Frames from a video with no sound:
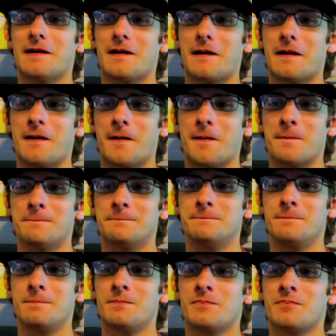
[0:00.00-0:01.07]

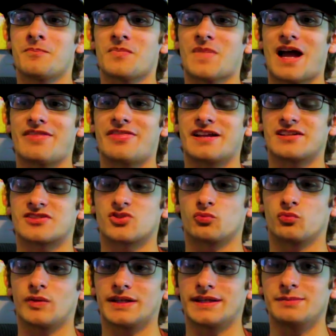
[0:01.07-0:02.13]
I think it's a
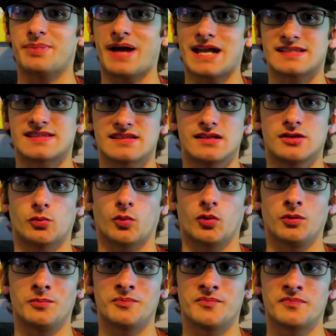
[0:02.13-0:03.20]
really bad
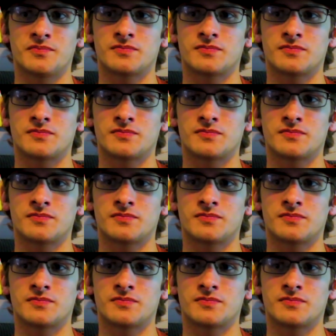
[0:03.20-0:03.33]
sequel